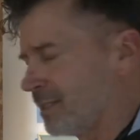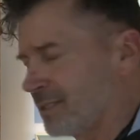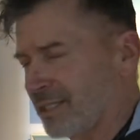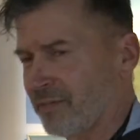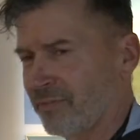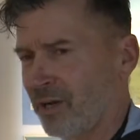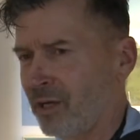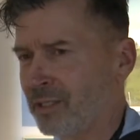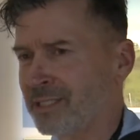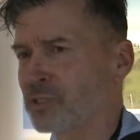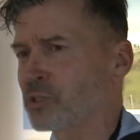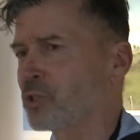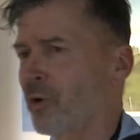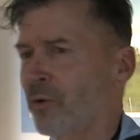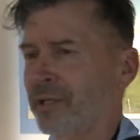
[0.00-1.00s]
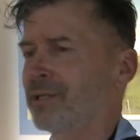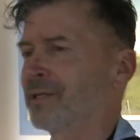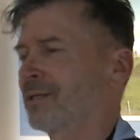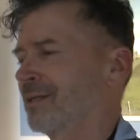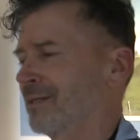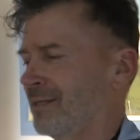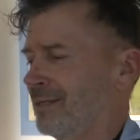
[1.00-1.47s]
to give a historic
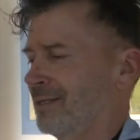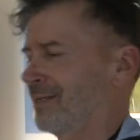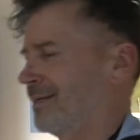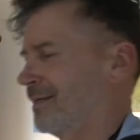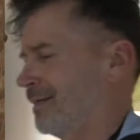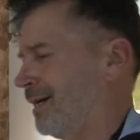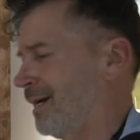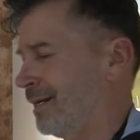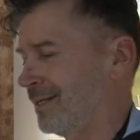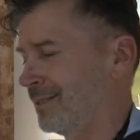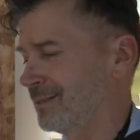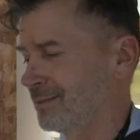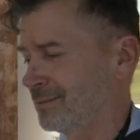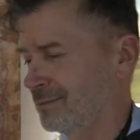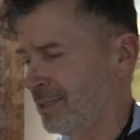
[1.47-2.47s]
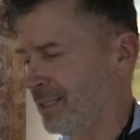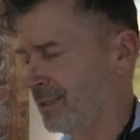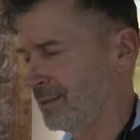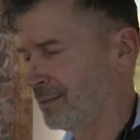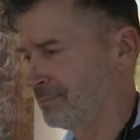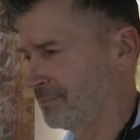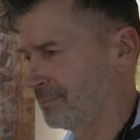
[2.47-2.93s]
uh,
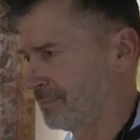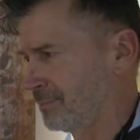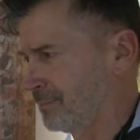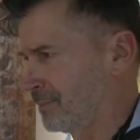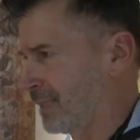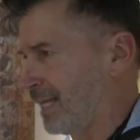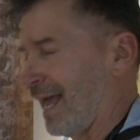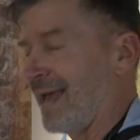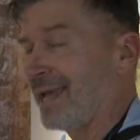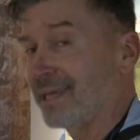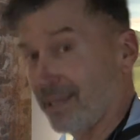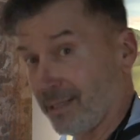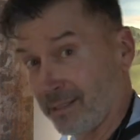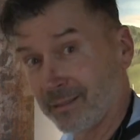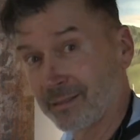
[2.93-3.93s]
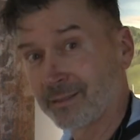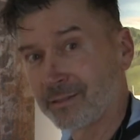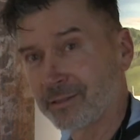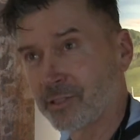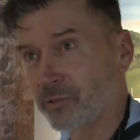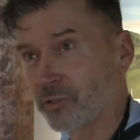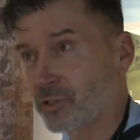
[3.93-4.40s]
um, anchor
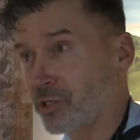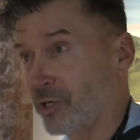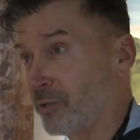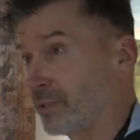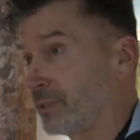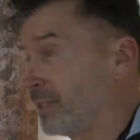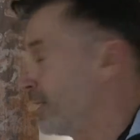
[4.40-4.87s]
to the show. And